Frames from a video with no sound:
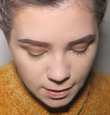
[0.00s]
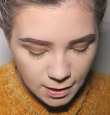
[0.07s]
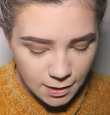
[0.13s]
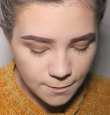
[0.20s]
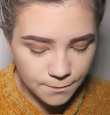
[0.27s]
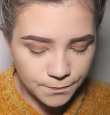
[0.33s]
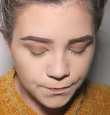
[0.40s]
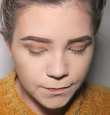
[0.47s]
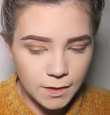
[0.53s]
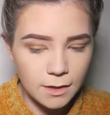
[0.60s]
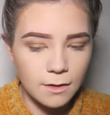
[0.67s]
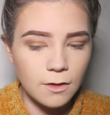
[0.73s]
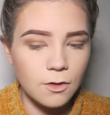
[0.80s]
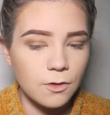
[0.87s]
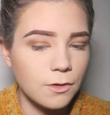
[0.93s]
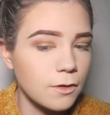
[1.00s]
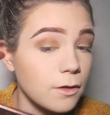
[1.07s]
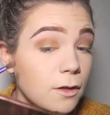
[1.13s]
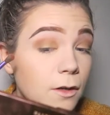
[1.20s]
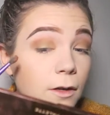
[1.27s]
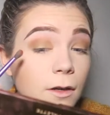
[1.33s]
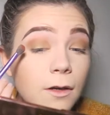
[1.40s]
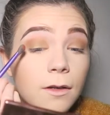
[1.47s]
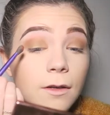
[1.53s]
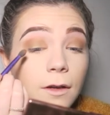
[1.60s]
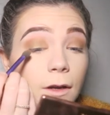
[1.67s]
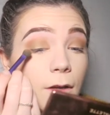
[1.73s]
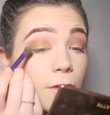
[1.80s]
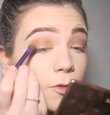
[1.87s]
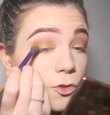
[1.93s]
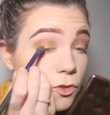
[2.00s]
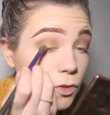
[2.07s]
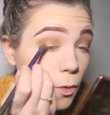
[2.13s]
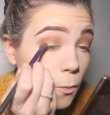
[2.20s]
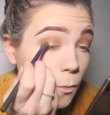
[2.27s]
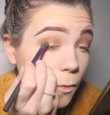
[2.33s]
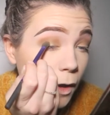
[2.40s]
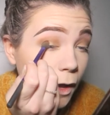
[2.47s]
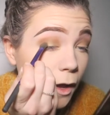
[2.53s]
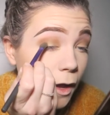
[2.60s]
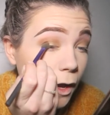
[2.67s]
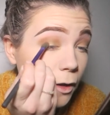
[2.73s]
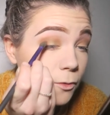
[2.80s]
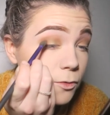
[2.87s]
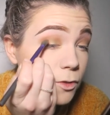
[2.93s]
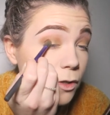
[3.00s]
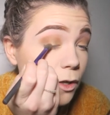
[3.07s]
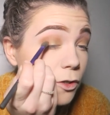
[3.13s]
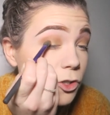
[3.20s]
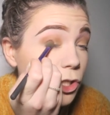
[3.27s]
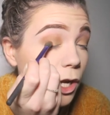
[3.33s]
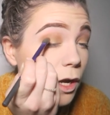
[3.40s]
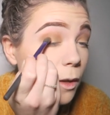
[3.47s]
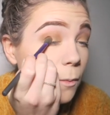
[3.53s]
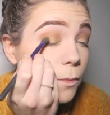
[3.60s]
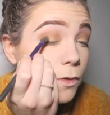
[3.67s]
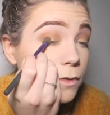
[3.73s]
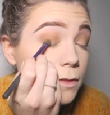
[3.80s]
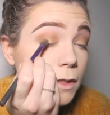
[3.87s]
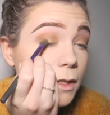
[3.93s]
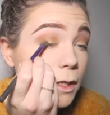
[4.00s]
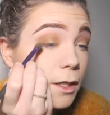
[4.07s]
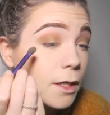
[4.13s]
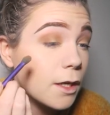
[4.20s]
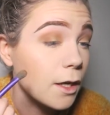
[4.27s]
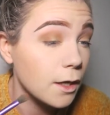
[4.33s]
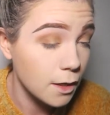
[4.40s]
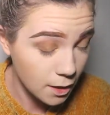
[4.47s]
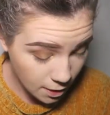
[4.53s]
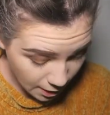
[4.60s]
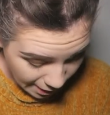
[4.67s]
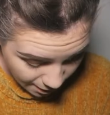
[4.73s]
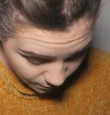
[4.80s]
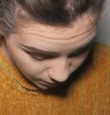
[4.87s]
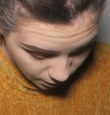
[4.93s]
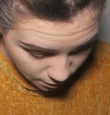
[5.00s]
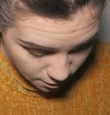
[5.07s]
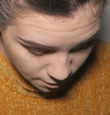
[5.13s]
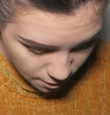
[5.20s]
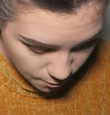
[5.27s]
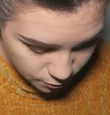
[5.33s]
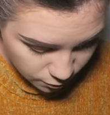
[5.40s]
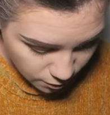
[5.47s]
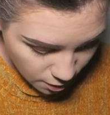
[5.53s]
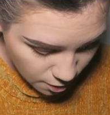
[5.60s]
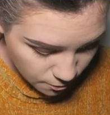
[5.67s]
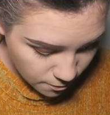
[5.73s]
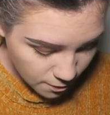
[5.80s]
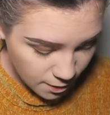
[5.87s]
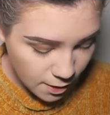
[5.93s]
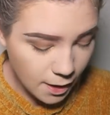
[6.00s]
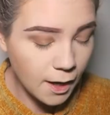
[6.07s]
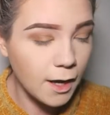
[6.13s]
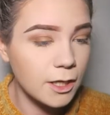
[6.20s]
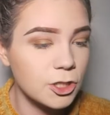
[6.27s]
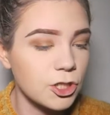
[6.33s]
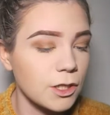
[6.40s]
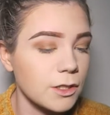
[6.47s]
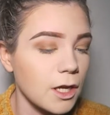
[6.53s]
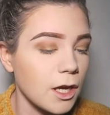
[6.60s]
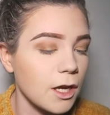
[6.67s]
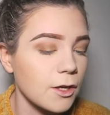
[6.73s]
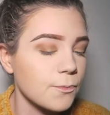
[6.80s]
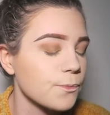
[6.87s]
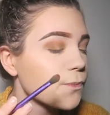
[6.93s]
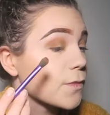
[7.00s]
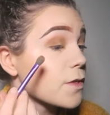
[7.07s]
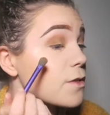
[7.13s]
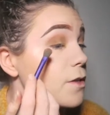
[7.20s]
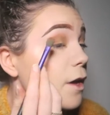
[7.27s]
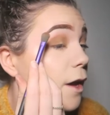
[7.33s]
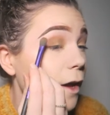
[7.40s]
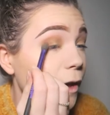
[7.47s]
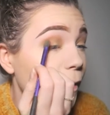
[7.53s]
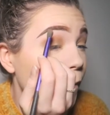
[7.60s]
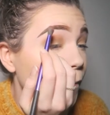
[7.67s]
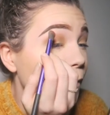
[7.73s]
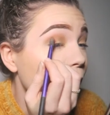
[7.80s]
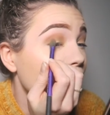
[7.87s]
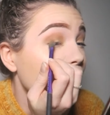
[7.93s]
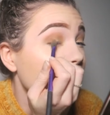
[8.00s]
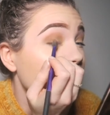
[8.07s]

bit or somewhere. I'm just going to try and put it here. I'm not a pro at eyeshadow, so I